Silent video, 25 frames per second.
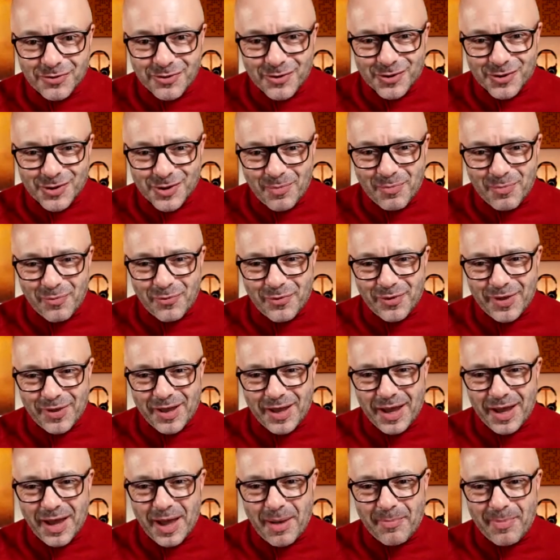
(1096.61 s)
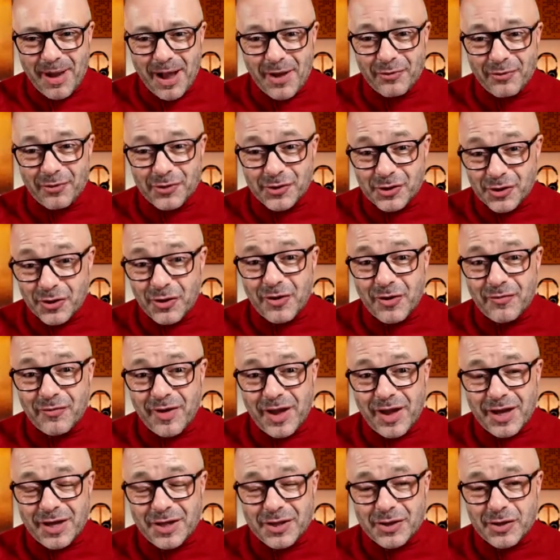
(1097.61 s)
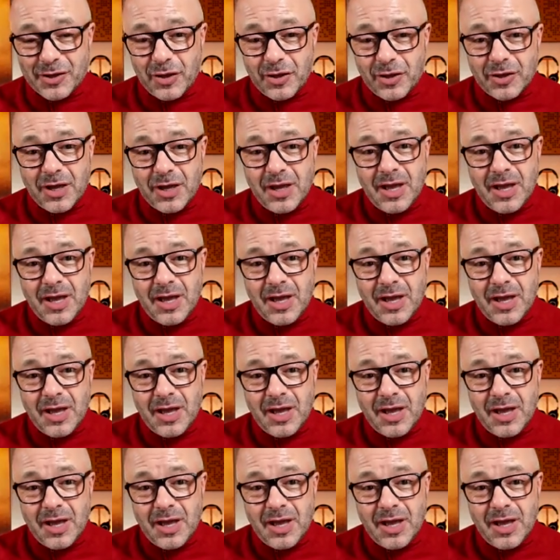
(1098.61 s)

There's something about the surveys that